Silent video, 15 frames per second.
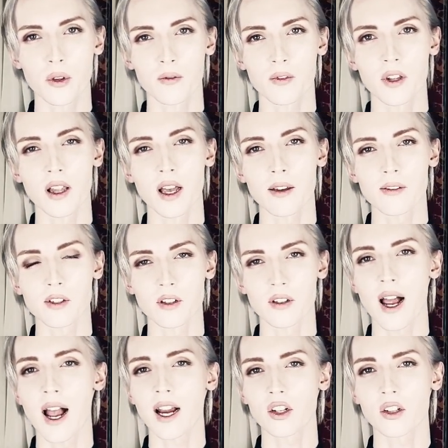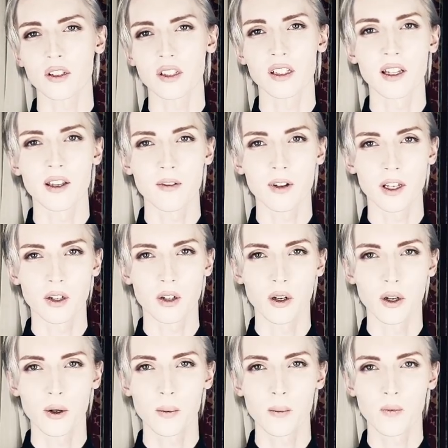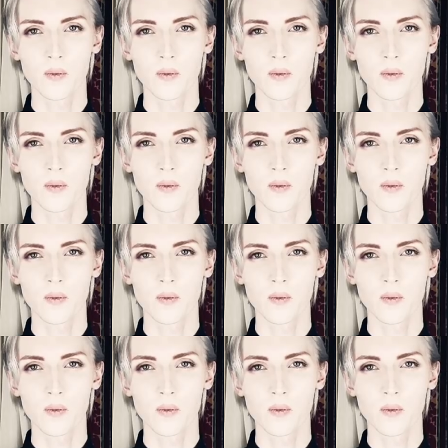of the lives they're actually living, you know?